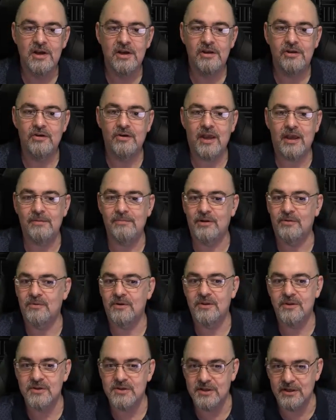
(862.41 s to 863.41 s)
You came in
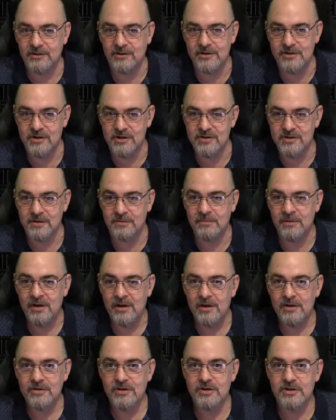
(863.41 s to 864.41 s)
with a syllogism
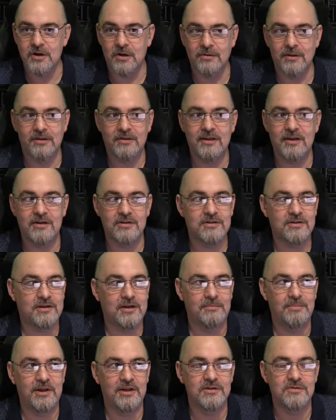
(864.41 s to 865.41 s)
to show that oh. theists
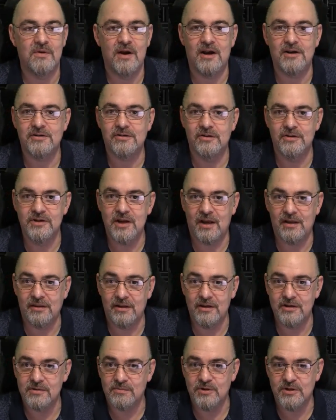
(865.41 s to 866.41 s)
can be as rational as
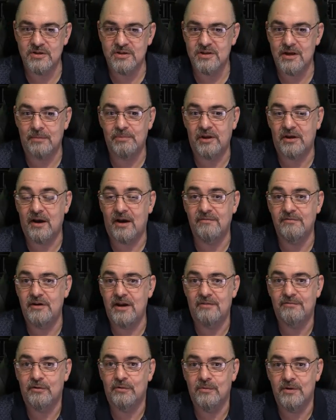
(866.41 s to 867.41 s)
atheists, which is something I've
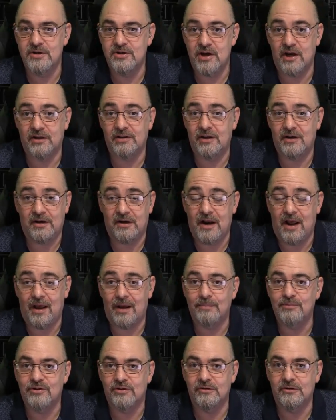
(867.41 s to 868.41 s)
never rejected and mm.
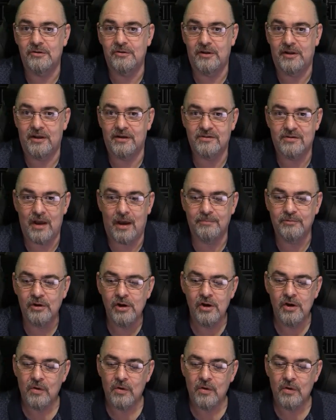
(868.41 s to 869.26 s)
absolutely accept.